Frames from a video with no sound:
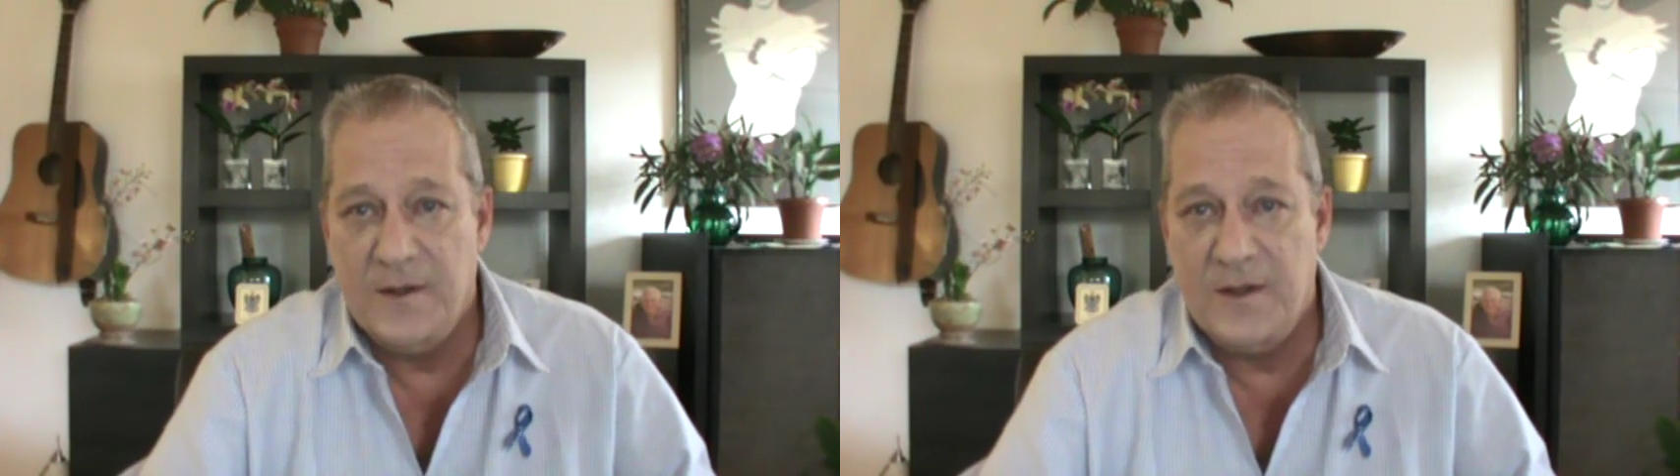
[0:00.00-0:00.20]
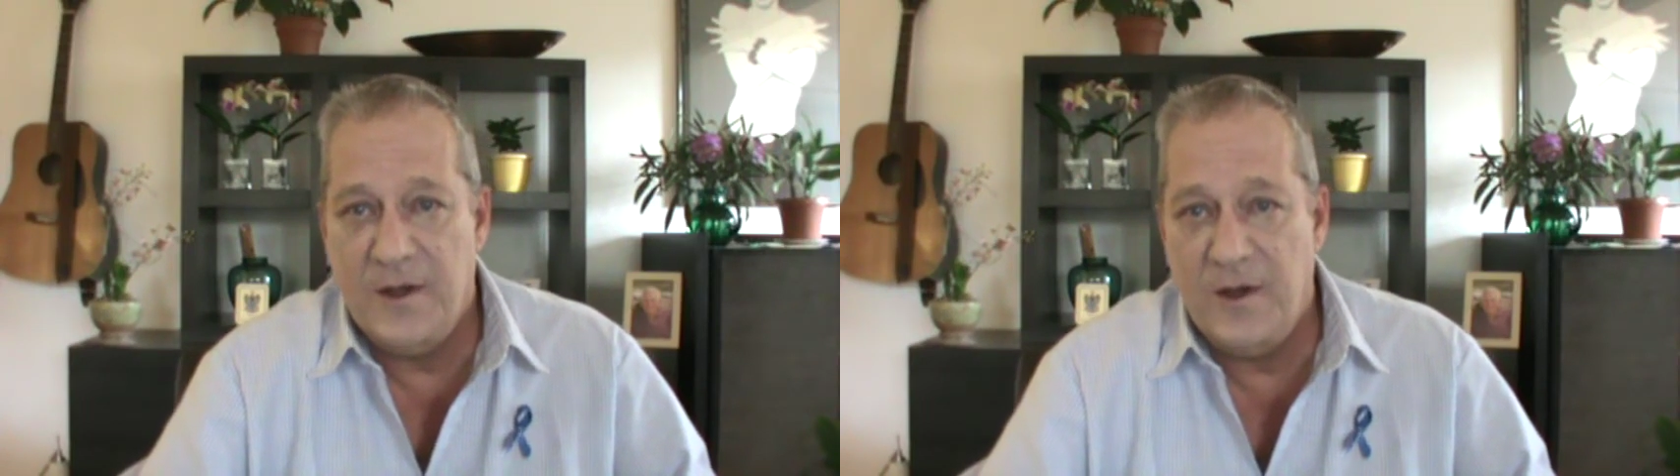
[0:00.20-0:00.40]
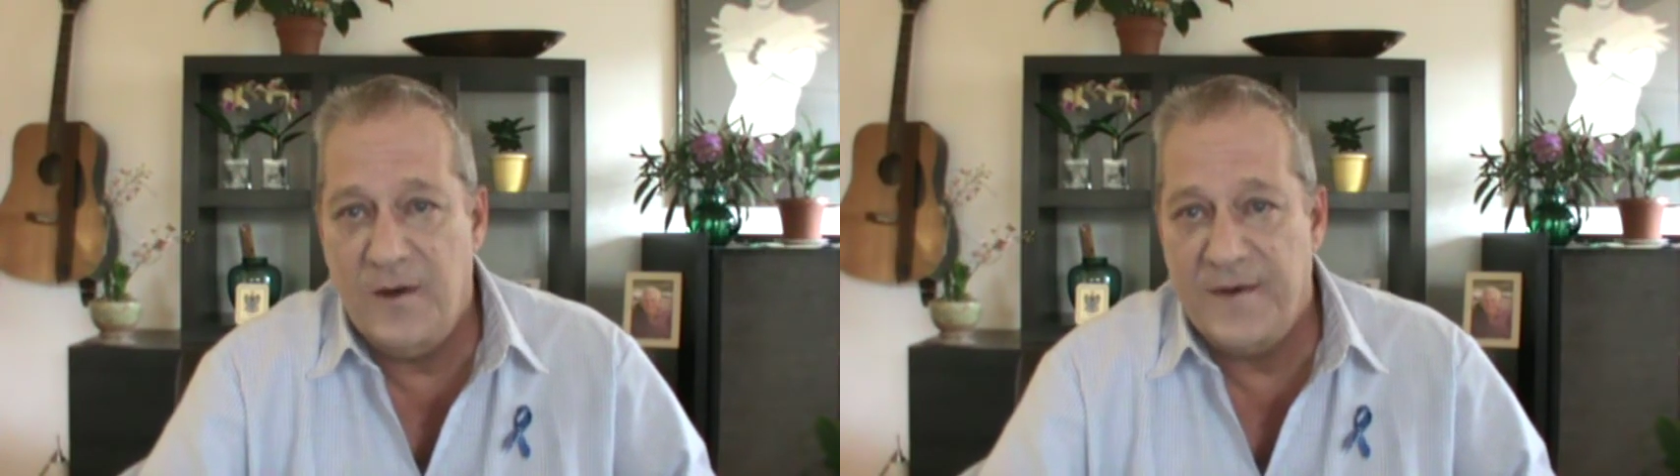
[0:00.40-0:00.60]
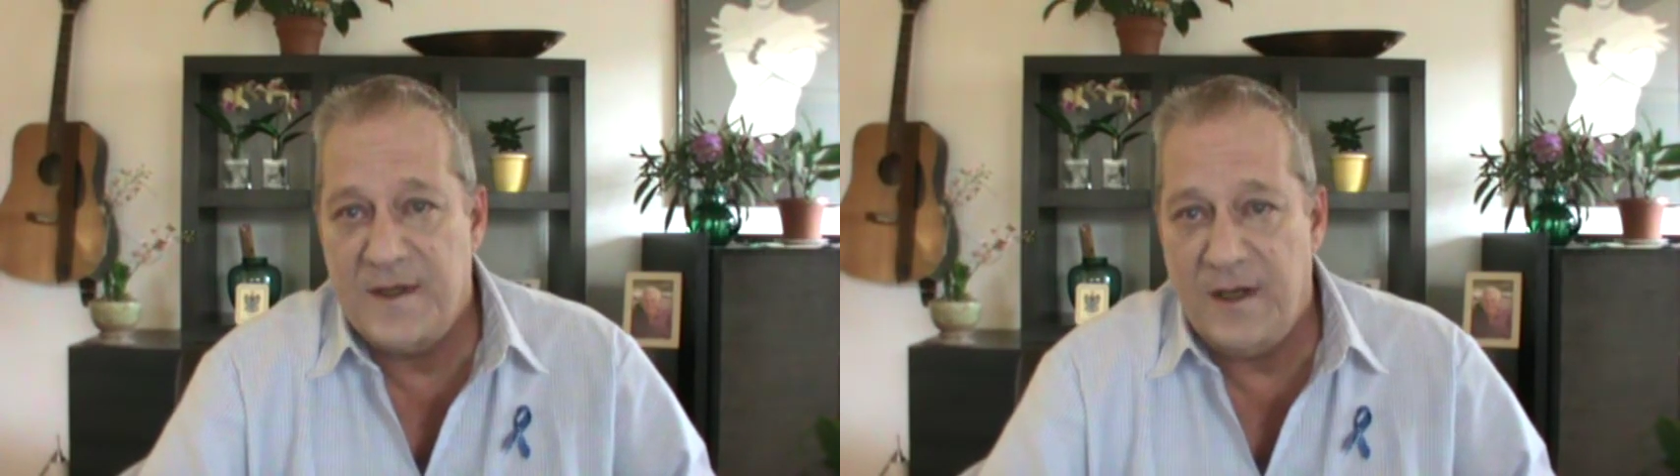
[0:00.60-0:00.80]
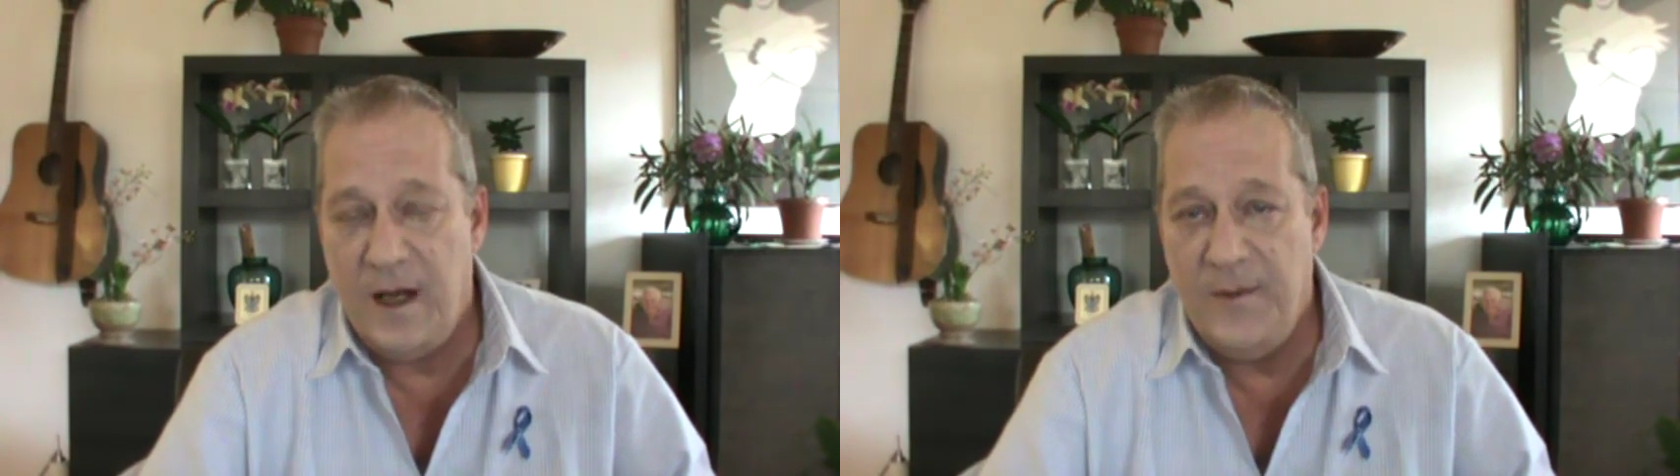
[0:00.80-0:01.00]
so that over
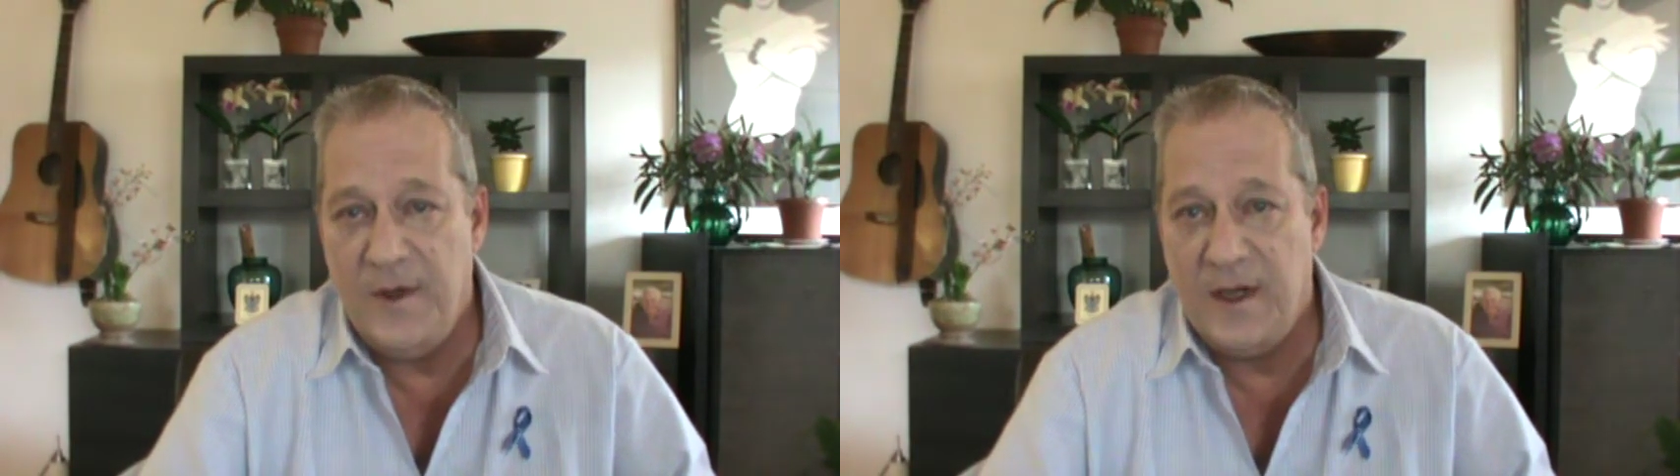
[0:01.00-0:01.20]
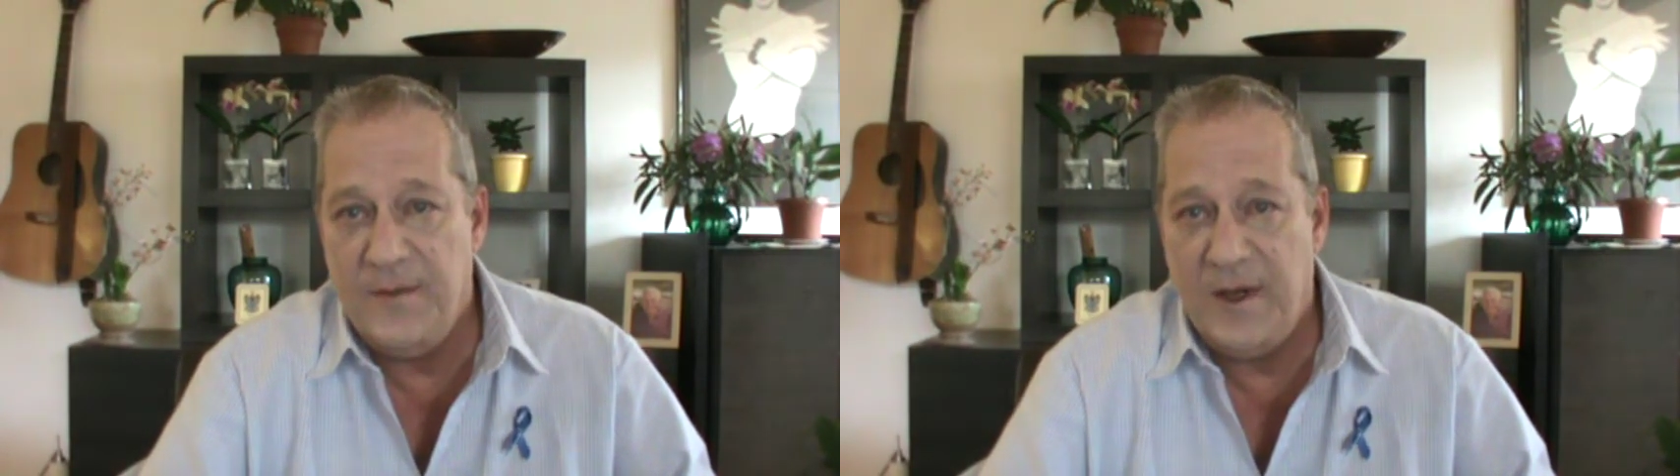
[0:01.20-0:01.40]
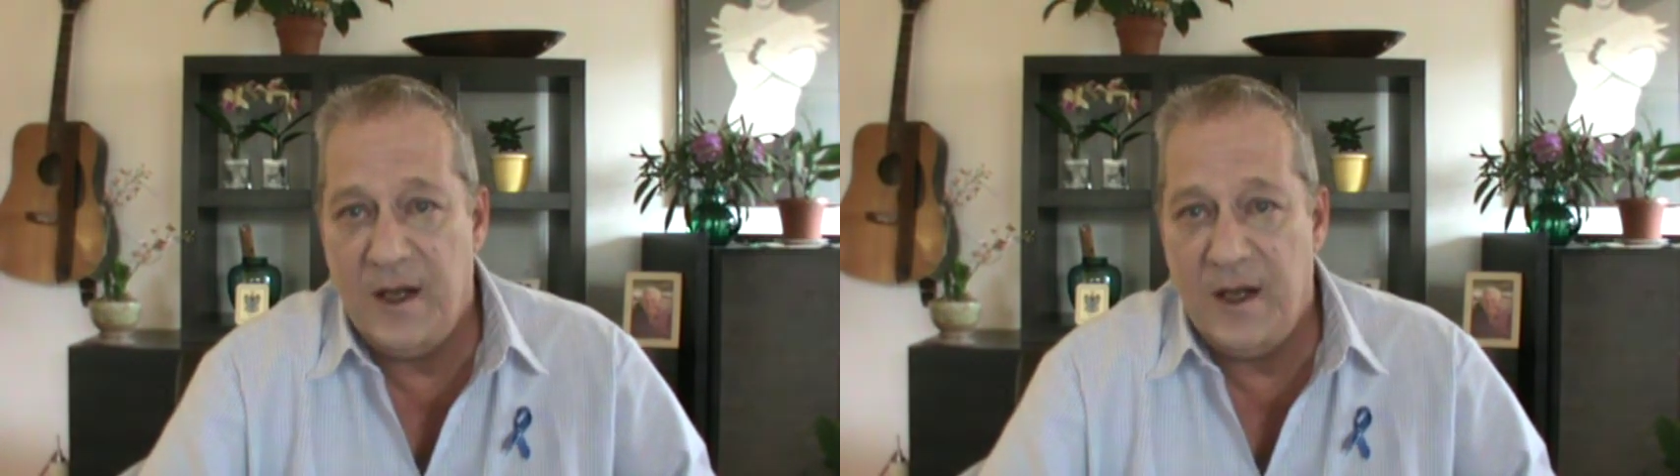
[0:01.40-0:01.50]
time you can